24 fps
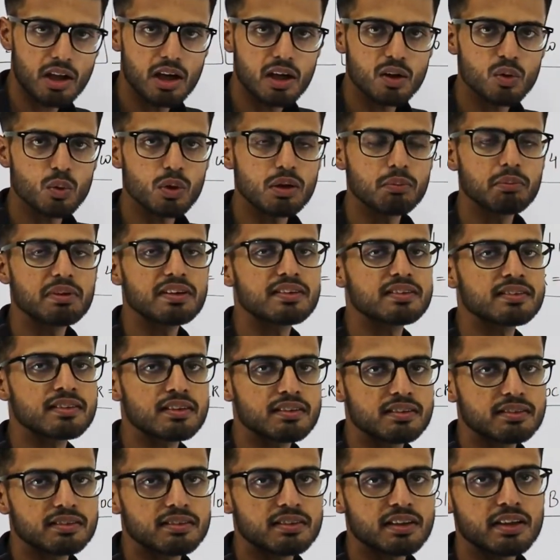It will be
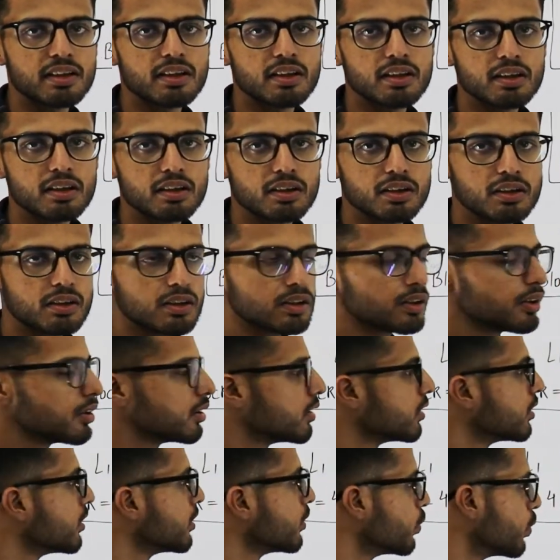16
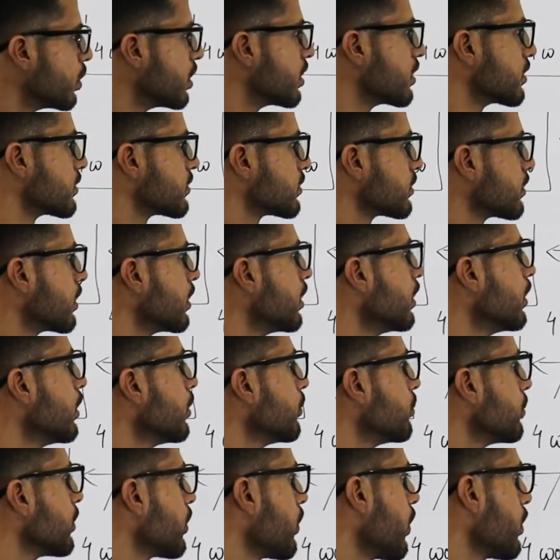words
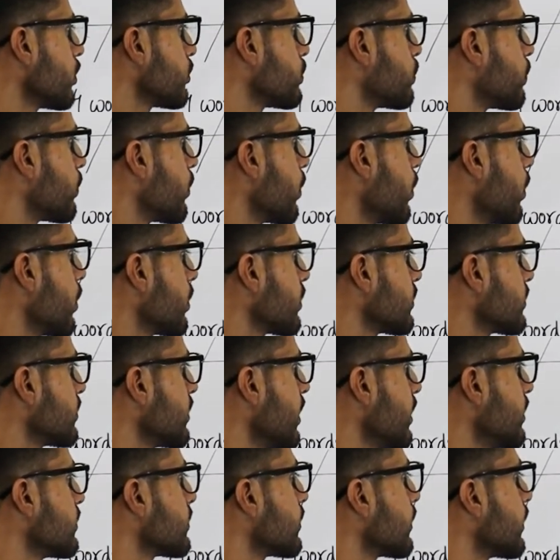because block
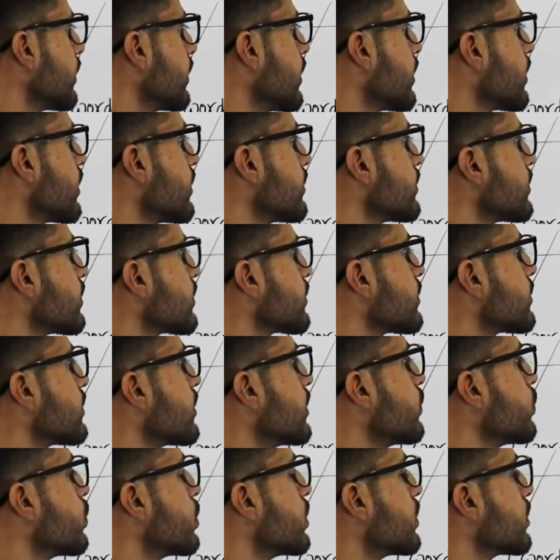size here is
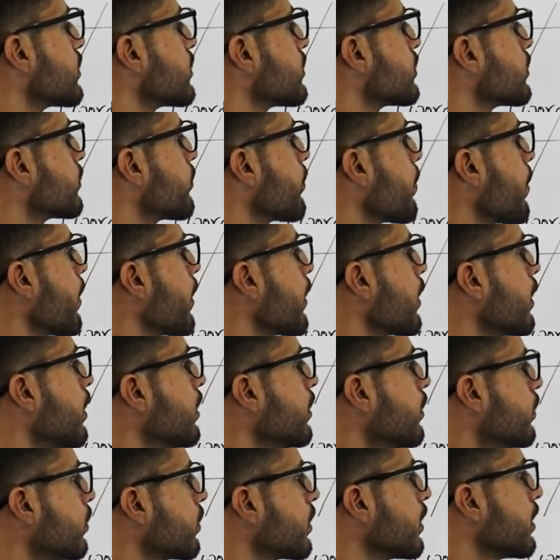16 words.
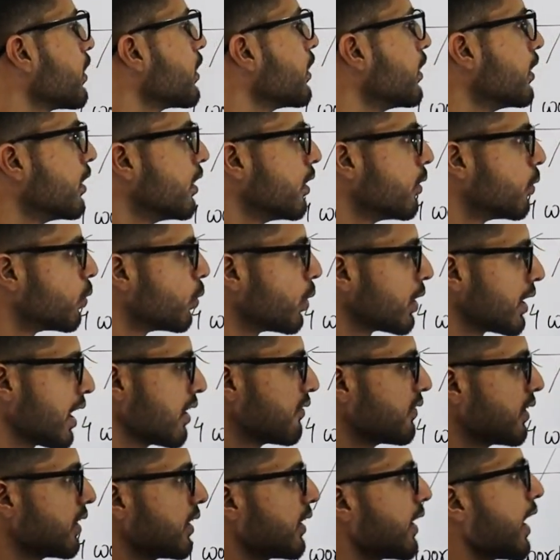Okay,
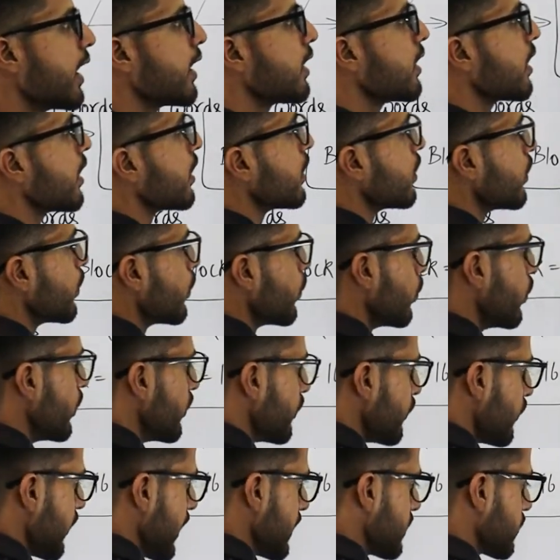whatever data
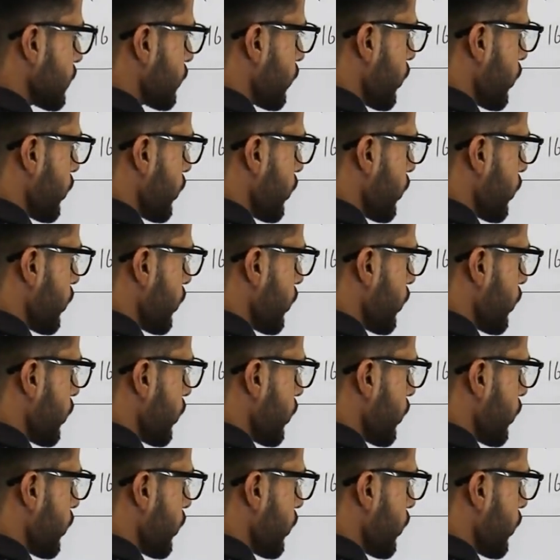we fetch